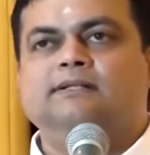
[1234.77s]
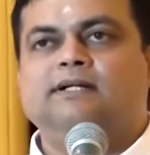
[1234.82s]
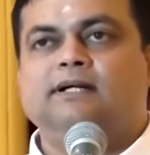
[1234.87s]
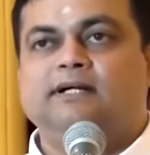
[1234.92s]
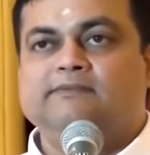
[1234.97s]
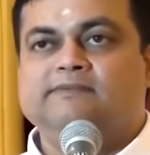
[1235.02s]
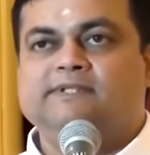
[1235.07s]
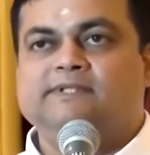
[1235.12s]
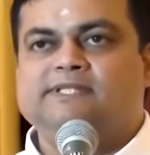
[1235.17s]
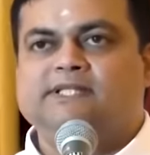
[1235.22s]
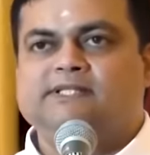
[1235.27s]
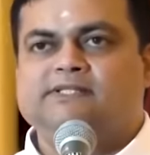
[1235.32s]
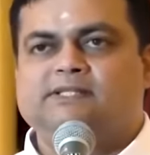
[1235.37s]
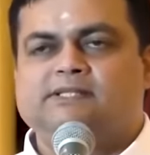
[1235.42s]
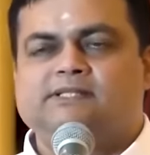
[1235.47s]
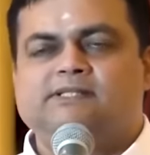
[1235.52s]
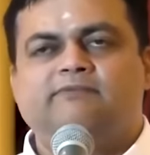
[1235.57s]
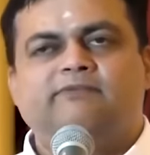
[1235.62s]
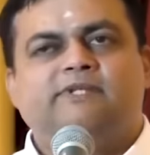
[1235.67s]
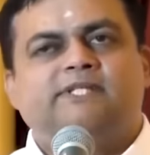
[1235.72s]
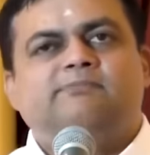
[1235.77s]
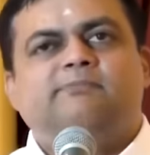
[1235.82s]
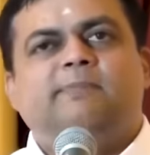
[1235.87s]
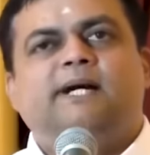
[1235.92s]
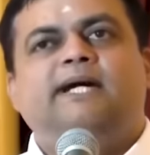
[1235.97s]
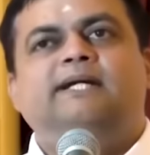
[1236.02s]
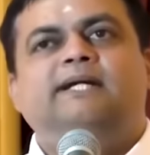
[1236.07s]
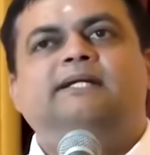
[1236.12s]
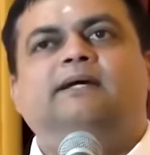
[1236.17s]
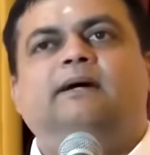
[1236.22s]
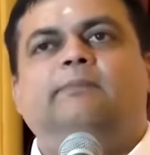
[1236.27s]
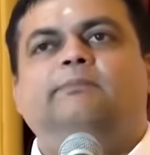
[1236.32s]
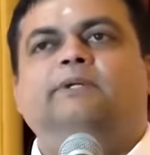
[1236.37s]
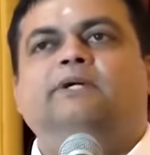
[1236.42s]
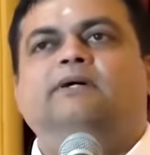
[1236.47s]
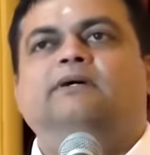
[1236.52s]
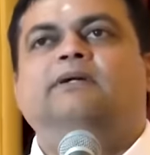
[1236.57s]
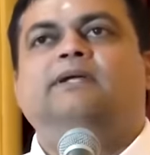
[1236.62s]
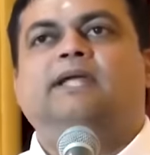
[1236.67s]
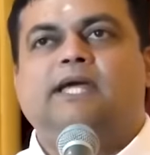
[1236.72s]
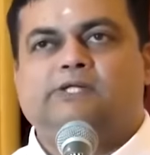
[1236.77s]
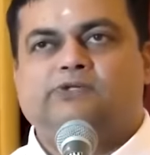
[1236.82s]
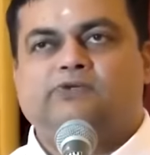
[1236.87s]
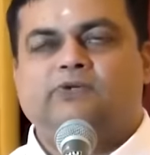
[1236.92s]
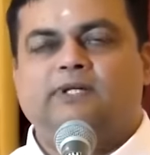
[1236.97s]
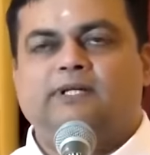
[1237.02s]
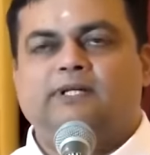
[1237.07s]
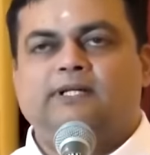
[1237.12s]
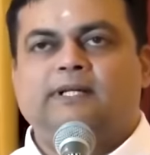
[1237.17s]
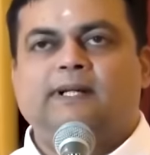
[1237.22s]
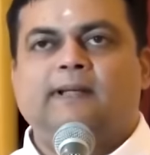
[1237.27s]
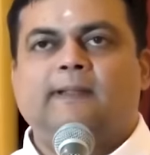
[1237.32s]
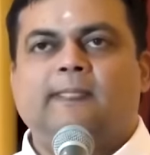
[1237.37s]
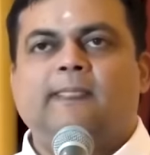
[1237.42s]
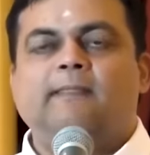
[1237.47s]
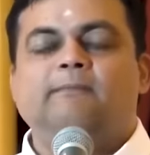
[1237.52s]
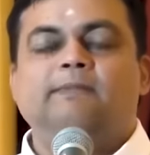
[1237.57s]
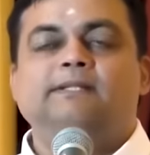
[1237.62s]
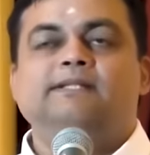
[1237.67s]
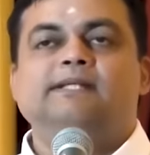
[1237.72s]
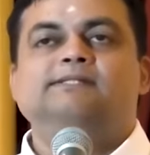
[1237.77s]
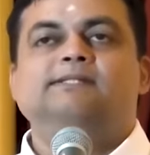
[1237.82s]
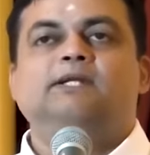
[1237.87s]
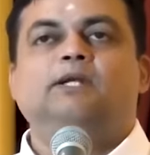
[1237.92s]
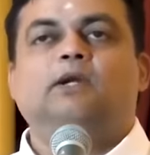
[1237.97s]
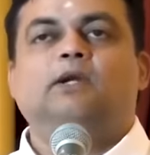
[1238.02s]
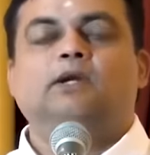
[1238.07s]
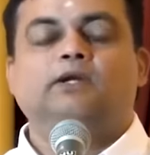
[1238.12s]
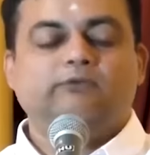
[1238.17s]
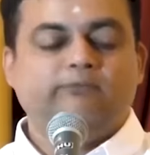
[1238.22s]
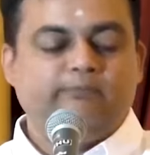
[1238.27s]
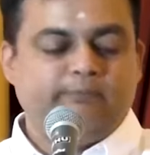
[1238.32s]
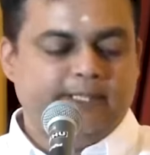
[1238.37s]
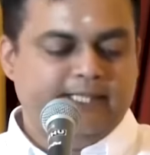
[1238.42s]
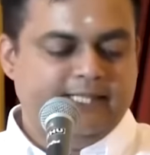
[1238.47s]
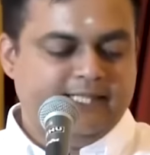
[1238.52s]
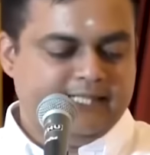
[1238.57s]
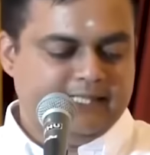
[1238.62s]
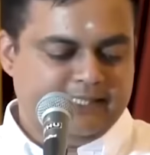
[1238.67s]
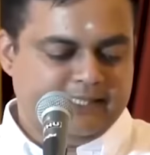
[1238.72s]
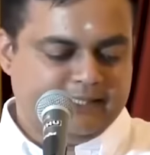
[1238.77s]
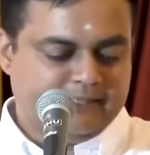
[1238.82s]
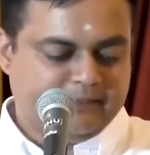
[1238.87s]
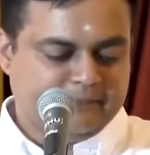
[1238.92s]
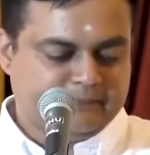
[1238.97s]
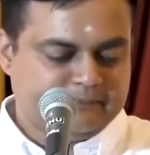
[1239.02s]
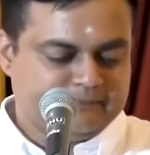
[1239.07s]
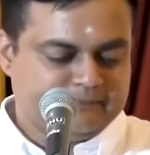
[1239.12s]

conversations, which might appear casual, but there's a lot of meaning in it.